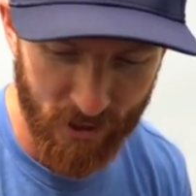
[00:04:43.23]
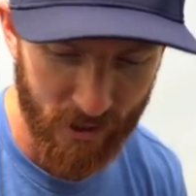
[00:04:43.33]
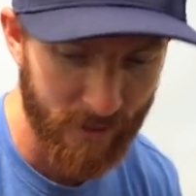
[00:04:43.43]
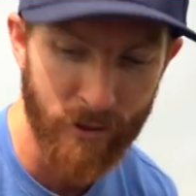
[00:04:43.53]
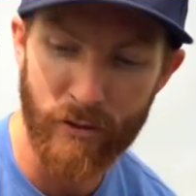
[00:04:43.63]
You
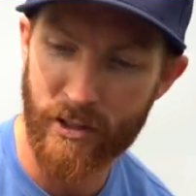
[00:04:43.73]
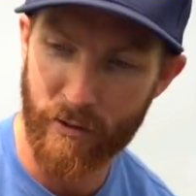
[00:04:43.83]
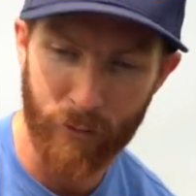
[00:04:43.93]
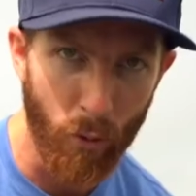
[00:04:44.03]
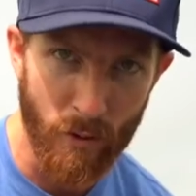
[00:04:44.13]
could even use it,
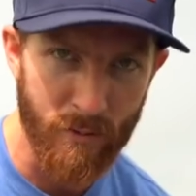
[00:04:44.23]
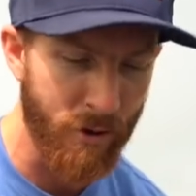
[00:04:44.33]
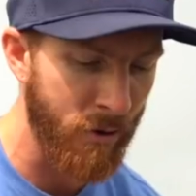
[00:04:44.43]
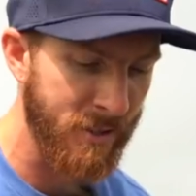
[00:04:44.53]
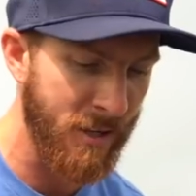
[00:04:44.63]
of course, with
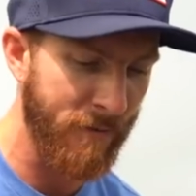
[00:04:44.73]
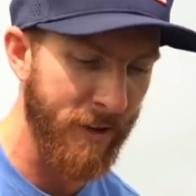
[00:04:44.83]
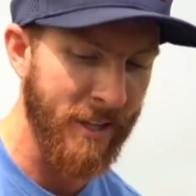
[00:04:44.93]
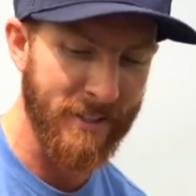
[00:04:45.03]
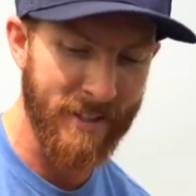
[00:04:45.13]
all the stuff
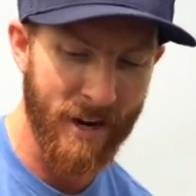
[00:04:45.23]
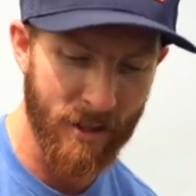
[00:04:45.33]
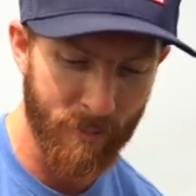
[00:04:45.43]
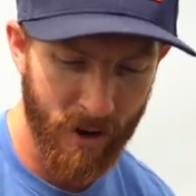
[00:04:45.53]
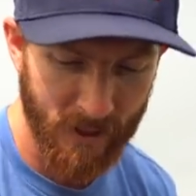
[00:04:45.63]
inside
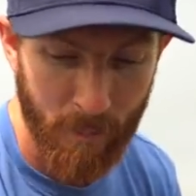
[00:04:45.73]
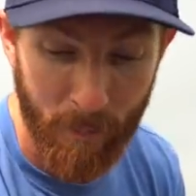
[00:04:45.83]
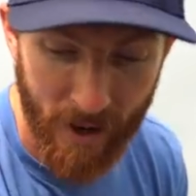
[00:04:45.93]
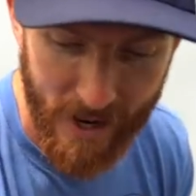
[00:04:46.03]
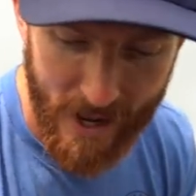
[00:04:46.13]
of the box, but